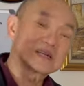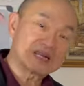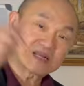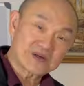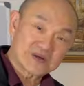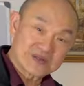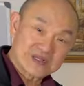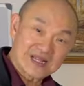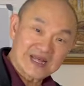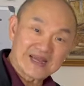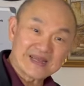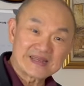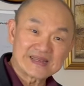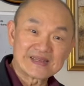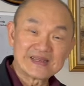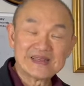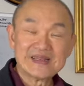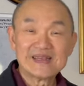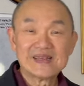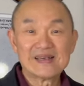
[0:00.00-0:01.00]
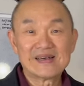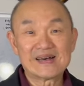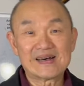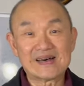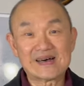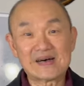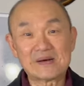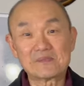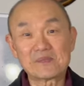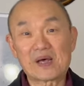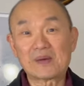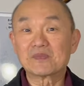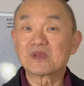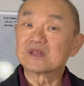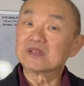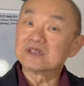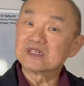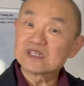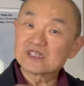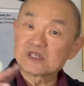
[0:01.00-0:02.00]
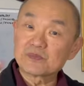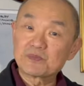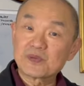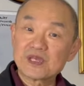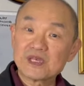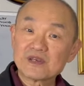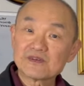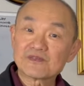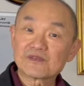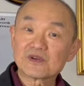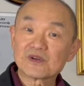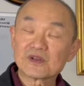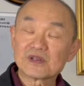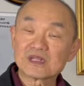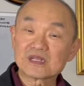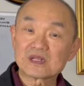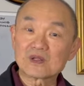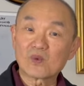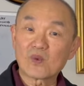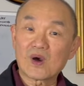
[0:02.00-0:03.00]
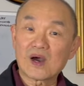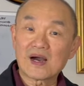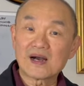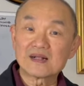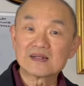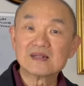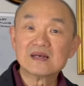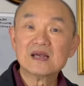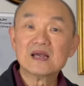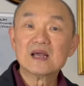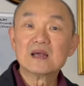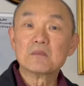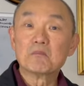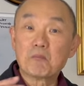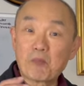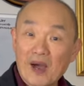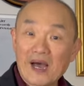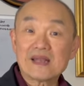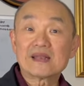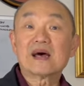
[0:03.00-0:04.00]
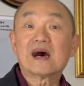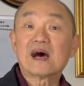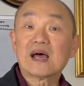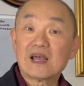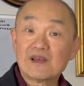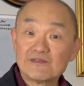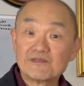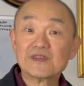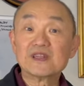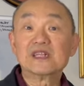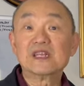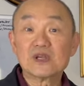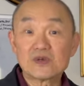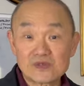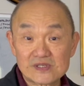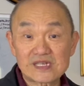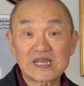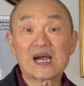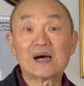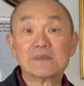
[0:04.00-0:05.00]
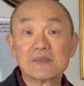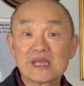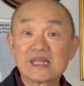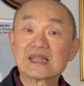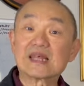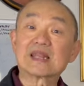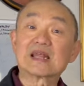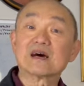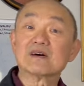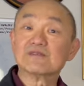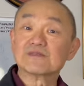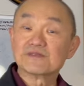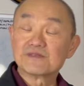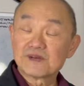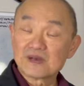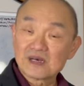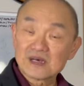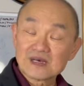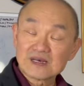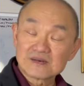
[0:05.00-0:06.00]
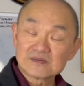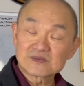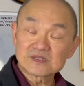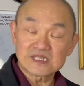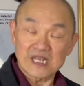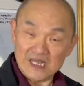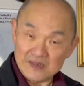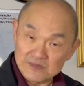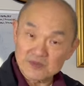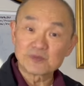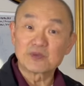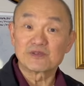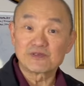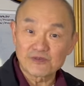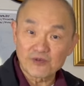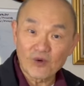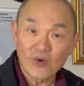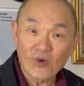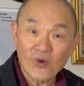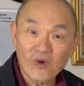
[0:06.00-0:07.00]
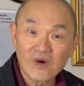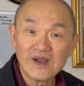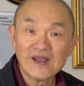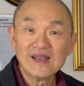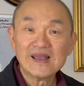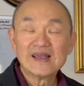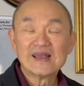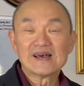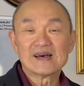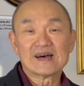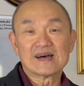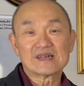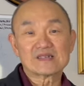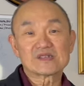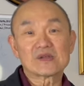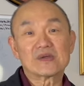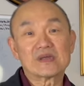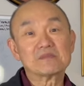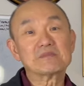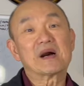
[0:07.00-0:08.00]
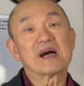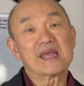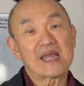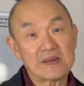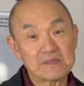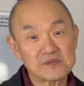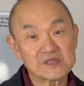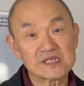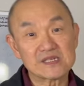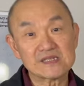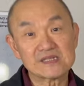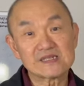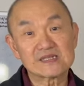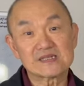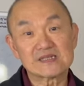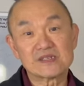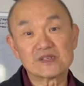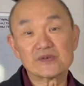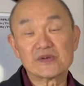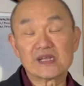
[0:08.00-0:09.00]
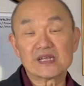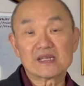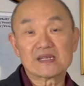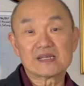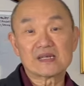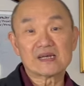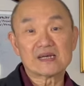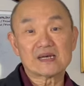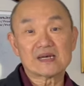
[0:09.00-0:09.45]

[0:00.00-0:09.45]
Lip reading: Click on like. I'm going to disappear for a little while, but I have videos coming that I've taped before. So in my absence during